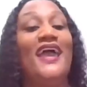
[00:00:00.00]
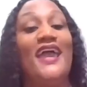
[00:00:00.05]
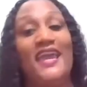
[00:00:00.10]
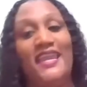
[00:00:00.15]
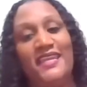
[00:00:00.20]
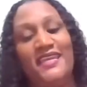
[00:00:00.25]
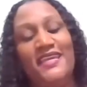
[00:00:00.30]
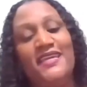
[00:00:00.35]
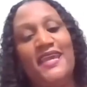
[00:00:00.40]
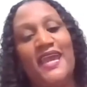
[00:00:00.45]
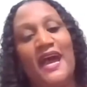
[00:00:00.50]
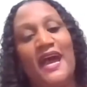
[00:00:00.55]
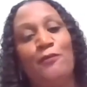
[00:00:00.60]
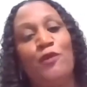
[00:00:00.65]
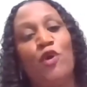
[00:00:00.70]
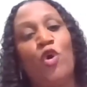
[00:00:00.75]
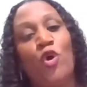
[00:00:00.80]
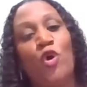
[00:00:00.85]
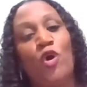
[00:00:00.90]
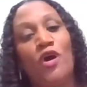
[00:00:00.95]

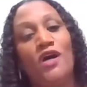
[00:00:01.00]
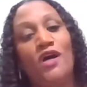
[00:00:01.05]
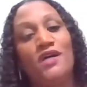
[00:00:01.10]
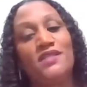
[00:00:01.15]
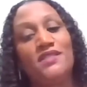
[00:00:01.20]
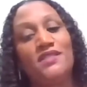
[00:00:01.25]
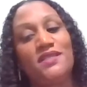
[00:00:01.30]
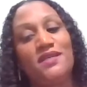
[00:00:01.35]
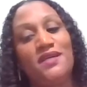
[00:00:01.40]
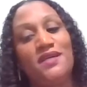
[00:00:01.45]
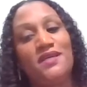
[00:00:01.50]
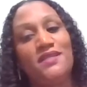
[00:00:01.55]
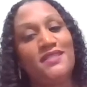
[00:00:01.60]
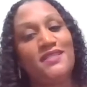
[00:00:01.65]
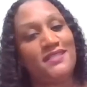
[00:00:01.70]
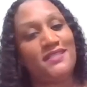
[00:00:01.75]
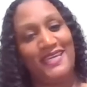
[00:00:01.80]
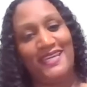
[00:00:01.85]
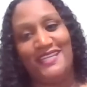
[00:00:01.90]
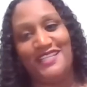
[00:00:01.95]
I'm called
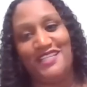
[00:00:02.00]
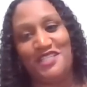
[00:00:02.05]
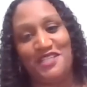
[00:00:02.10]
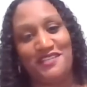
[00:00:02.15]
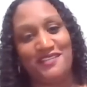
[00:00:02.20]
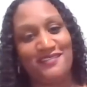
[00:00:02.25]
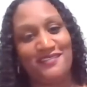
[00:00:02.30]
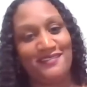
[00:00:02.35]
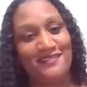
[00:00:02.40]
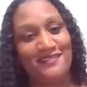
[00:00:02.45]
to teach.